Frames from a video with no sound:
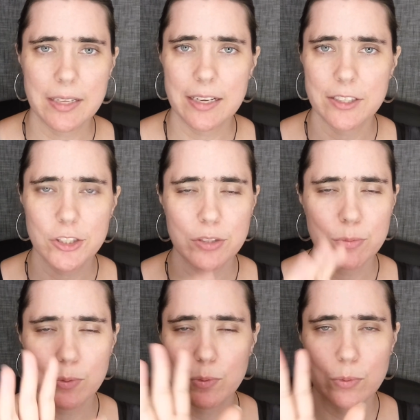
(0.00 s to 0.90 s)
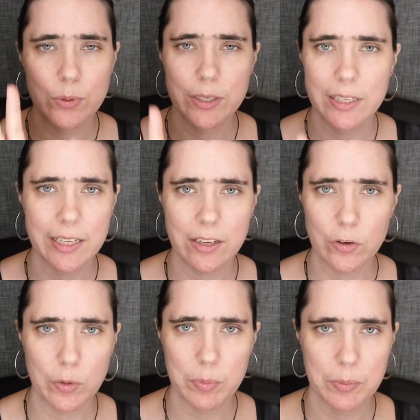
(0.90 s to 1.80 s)
in blush. It would really
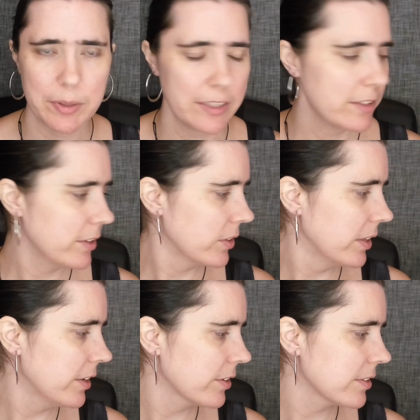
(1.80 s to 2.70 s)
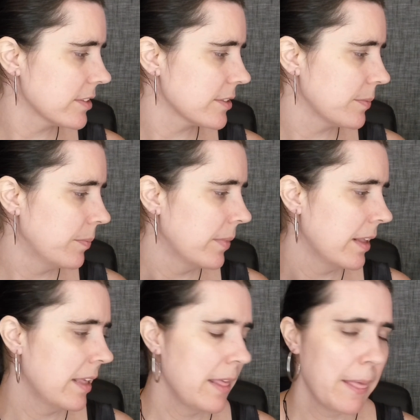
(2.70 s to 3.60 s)
complement your looks.
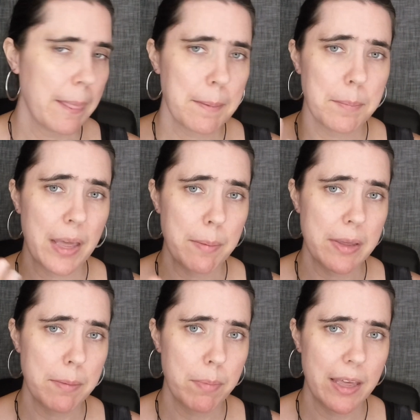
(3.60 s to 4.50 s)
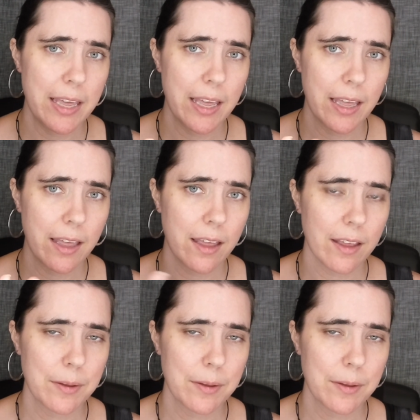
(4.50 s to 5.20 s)
A baby pink,